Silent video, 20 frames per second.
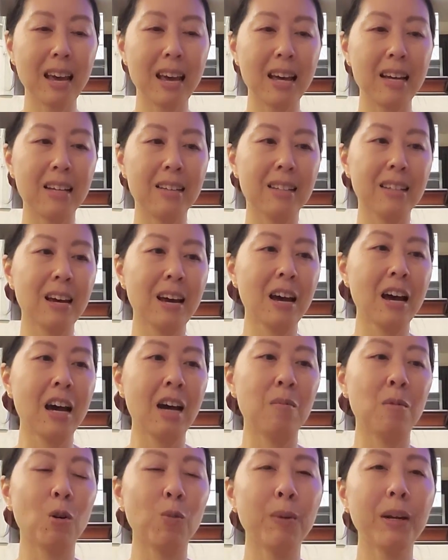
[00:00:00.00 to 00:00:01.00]
and
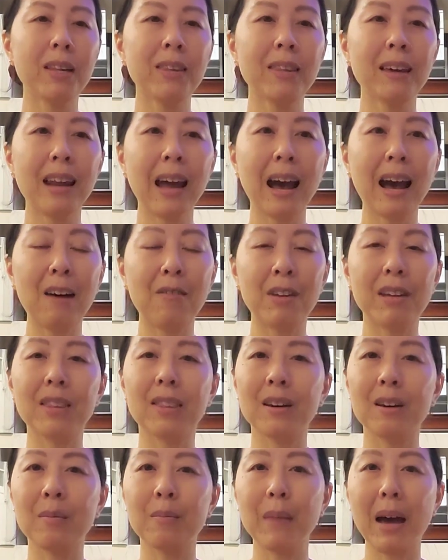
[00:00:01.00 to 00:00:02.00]
I'm hoping that having
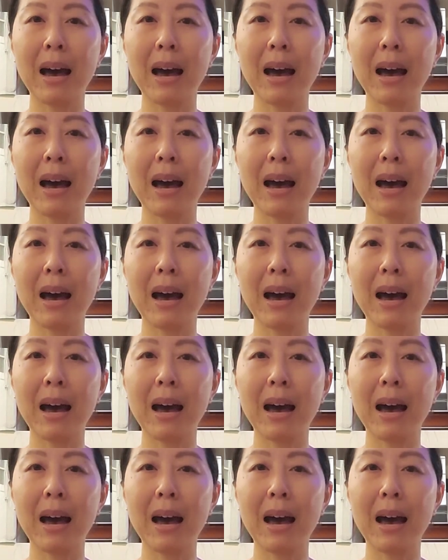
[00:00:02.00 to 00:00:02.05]
them